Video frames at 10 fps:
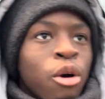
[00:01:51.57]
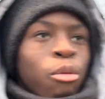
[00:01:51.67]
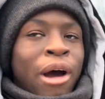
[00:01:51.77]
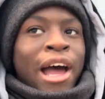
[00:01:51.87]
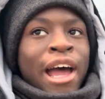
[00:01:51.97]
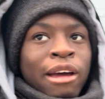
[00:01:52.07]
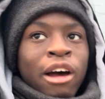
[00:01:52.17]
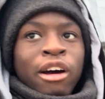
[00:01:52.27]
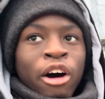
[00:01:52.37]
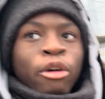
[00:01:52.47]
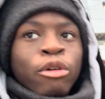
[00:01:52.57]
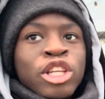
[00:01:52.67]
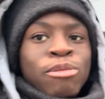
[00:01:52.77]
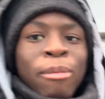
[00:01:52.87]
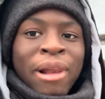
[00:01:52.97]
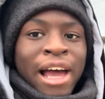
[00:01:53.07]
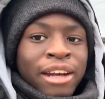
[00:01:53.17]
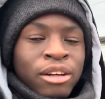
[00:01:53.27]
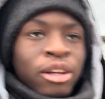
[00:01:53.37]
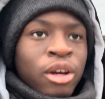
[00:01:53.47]
where, according to my
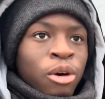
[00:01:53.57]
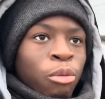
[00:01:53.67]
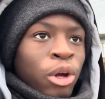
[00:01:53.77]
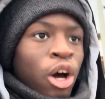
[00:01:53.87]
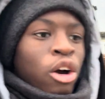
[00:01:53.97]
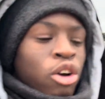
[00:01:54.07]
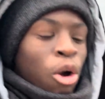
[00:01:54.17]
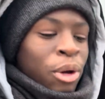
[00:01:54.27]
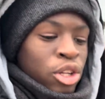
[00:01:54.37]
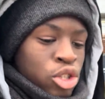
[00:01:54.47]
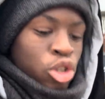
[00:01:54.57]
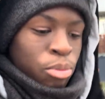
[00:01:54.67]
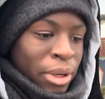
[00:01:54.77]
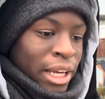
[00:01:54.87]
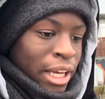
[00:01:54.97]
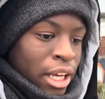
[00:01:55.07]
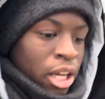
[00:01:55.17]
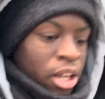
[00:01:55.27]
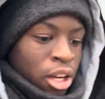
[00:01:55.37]
plan, we are going to be